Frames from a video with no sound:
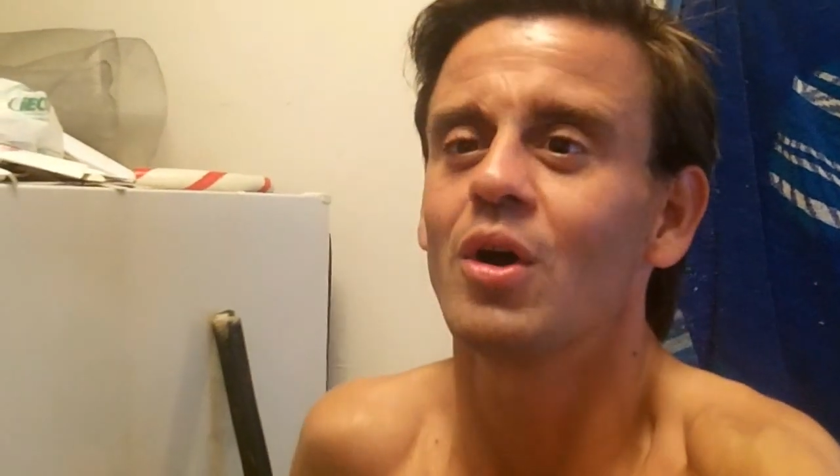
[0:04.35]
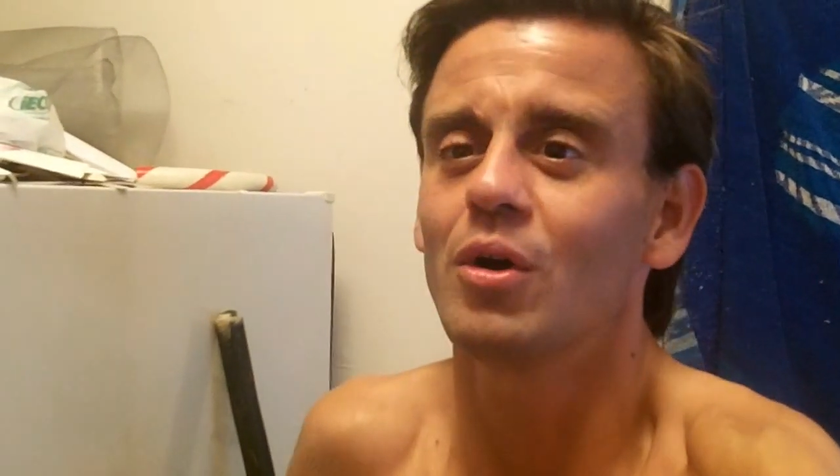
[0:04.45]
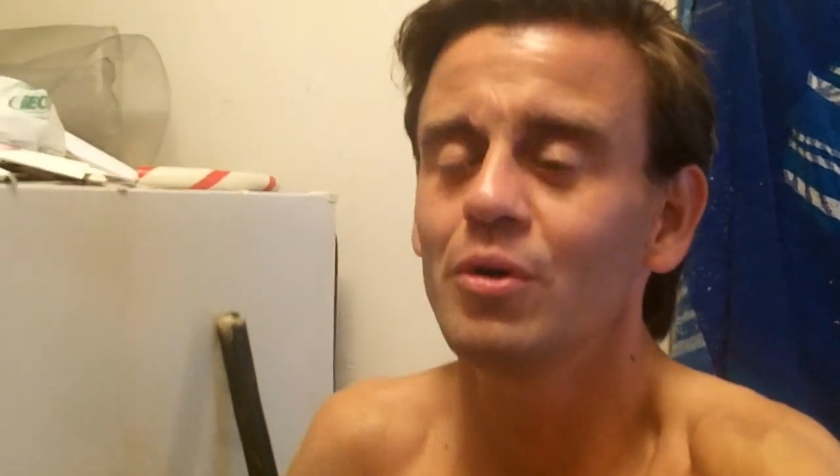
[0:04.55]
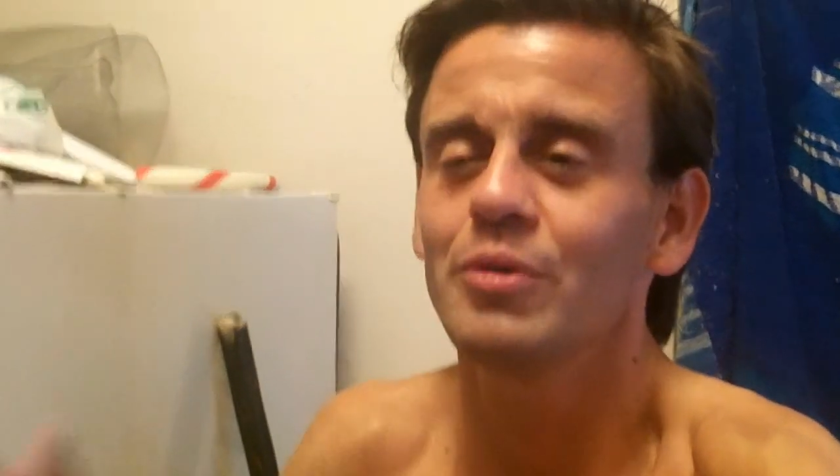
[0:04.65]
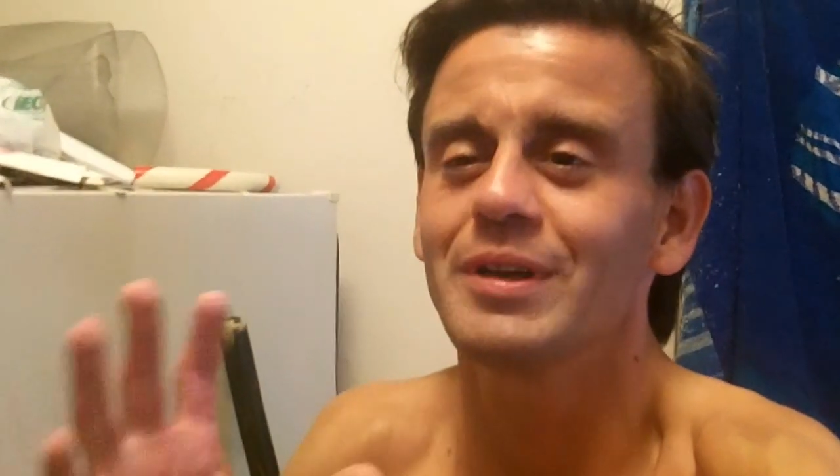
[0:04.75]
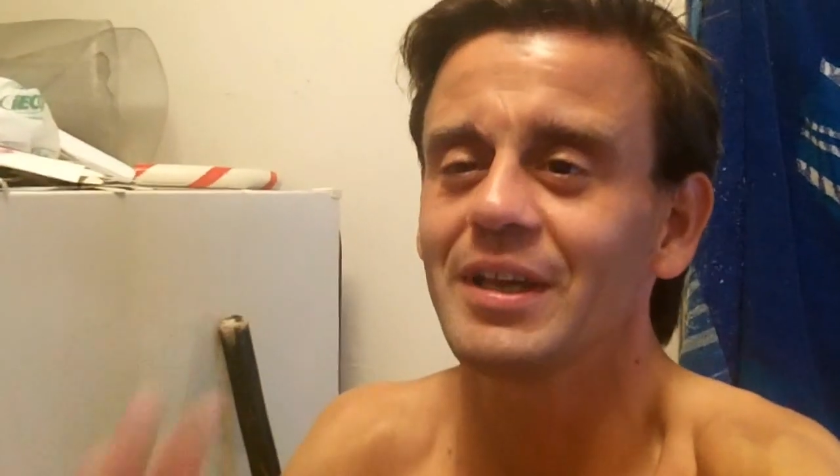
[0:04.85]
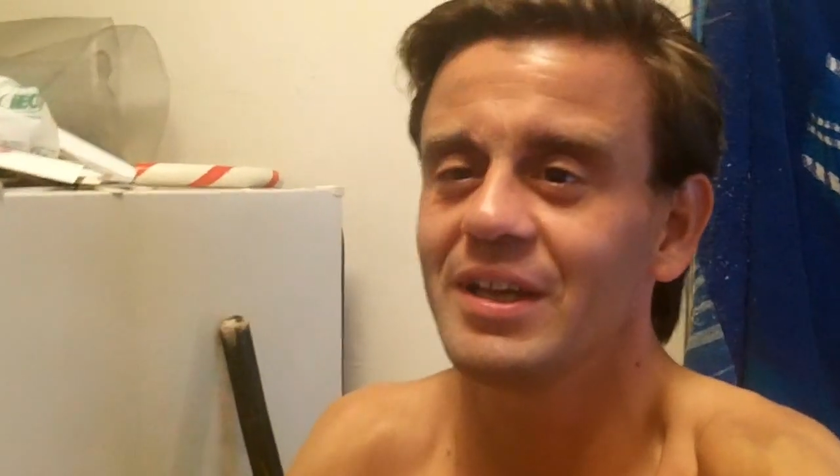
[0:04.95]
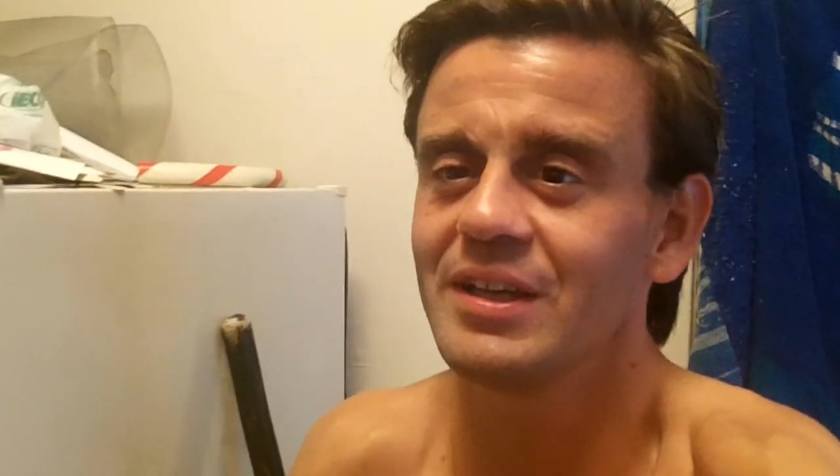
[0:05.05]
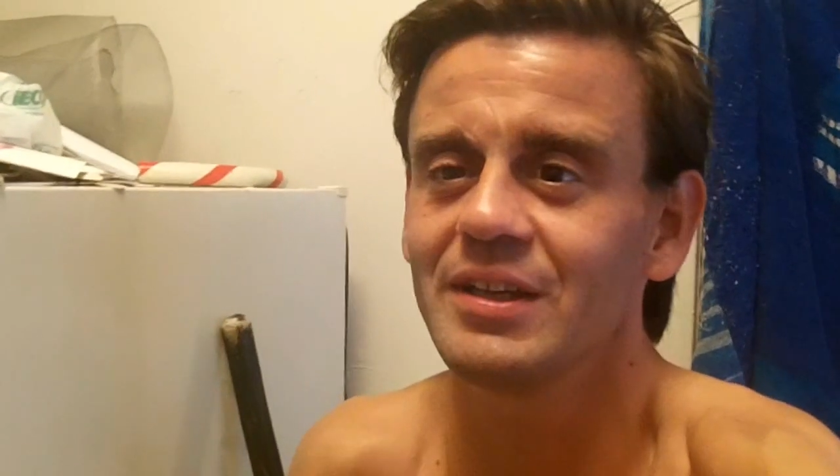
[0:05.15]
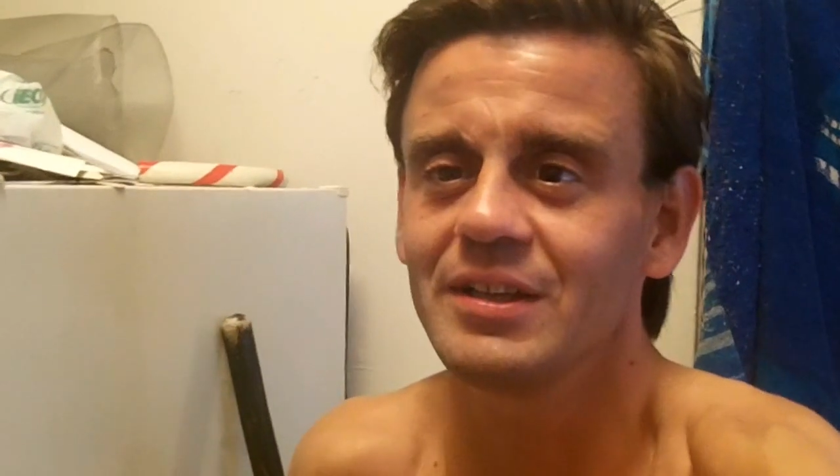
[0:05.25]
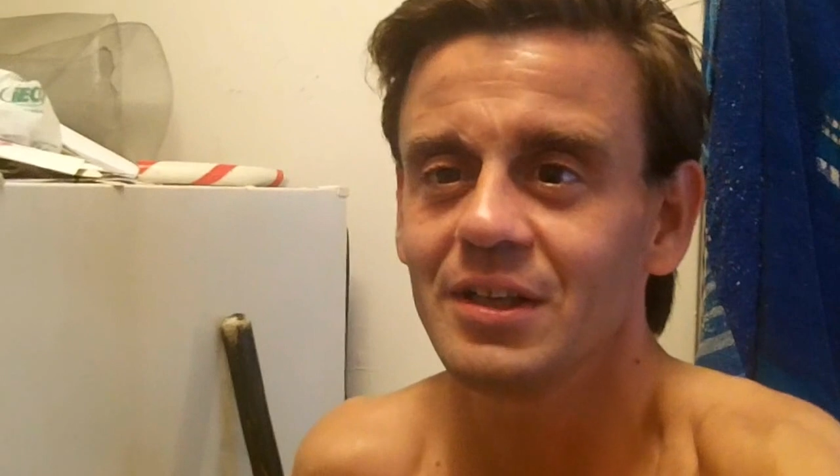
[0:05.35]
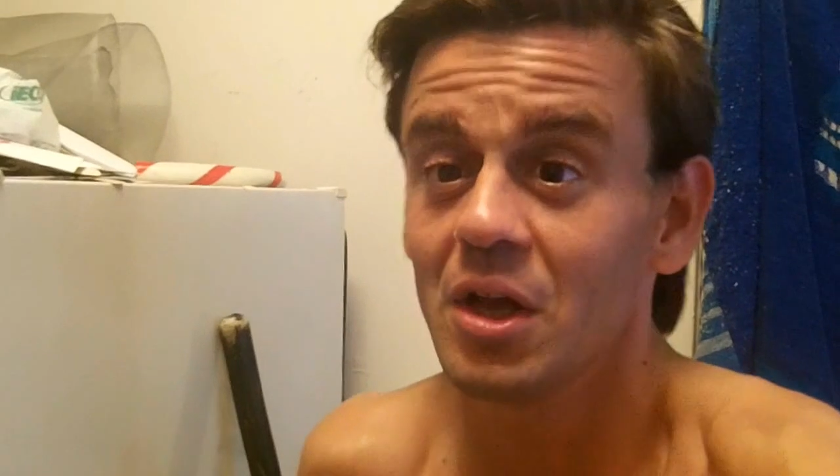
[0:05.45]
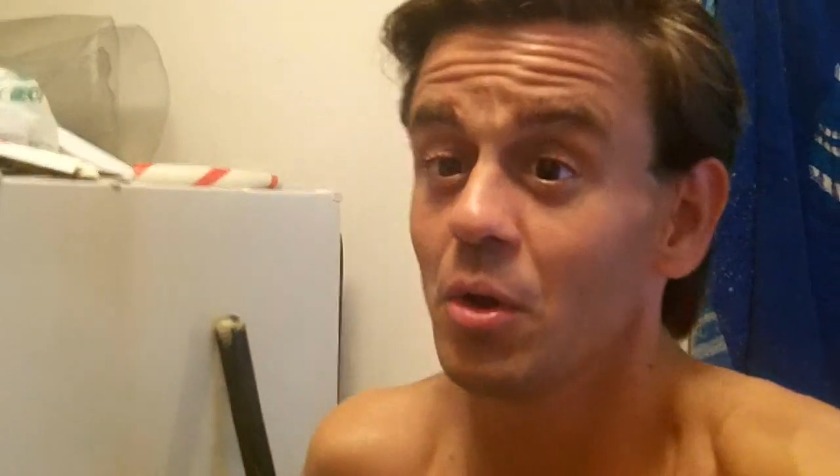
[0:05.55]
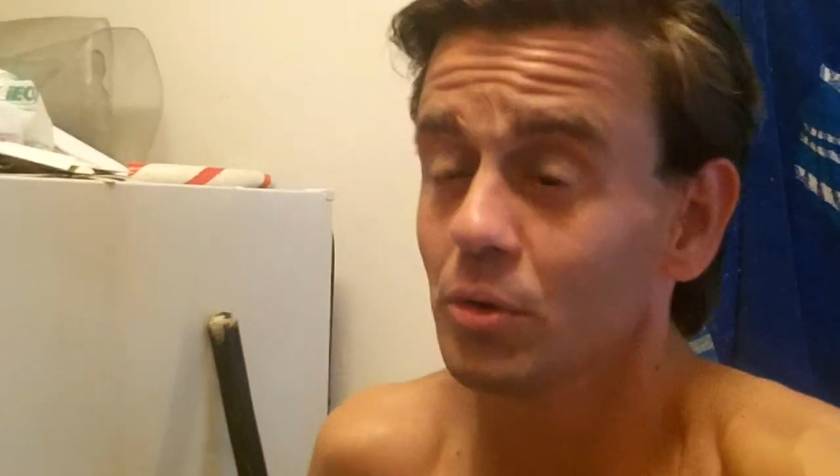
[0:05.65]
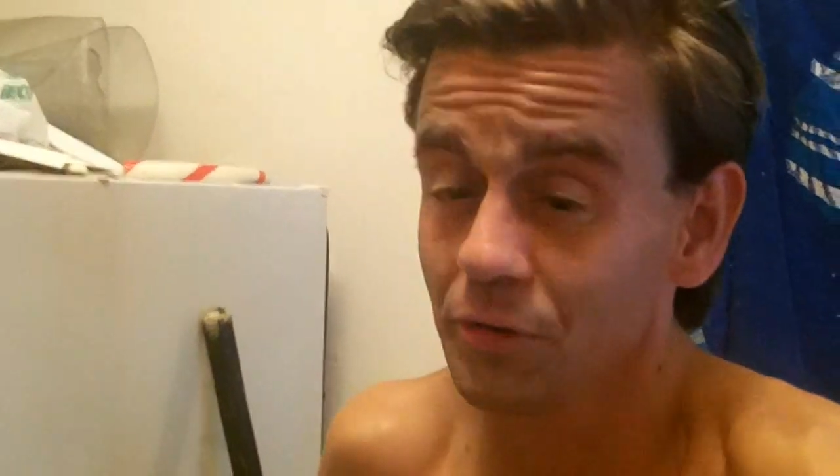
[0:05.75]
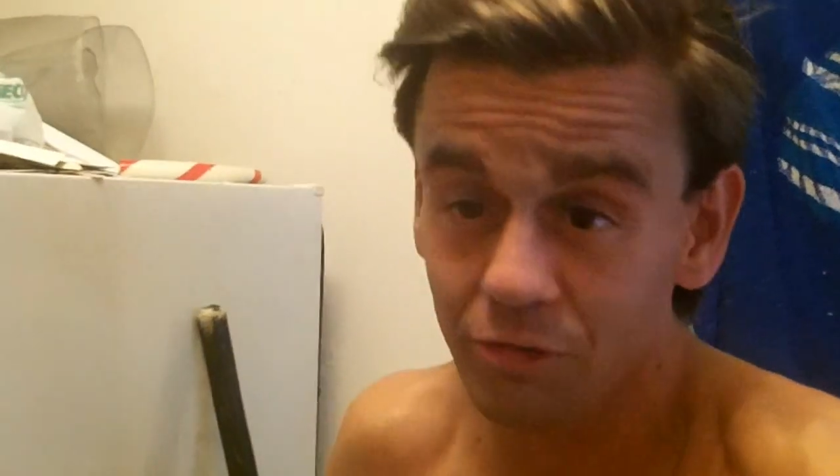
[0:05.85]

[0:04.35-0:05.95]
Okay, well